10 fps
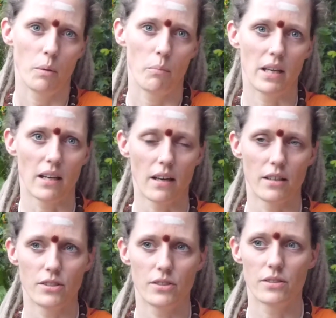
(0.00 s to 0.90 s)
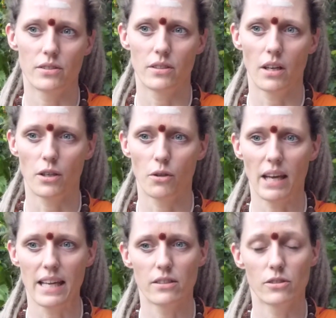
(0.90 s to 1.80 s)
because you
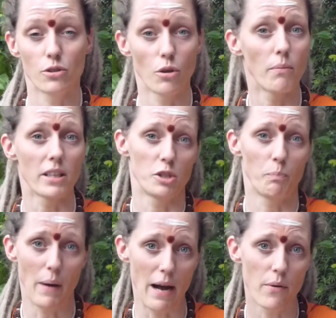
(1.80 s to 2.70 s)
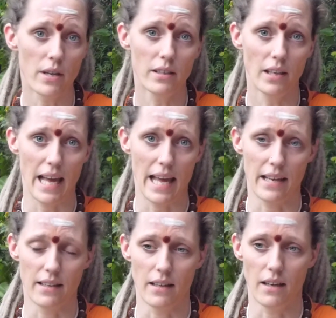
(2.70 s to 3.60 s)
gain so much power
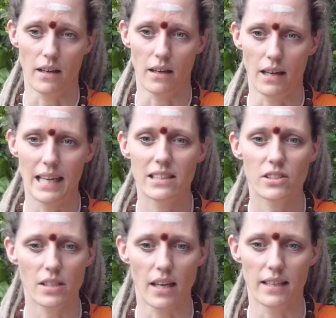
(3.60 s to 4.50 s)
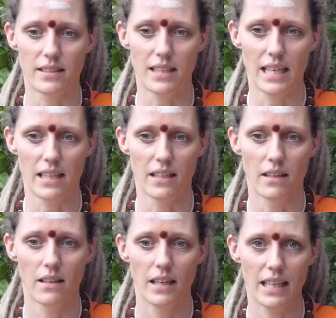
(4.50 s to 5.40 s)
and insight
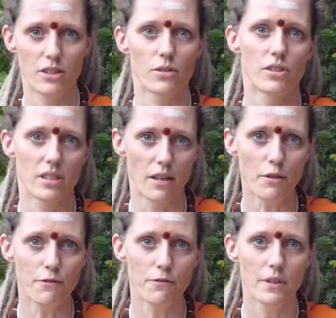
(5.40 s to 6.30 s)
in yourself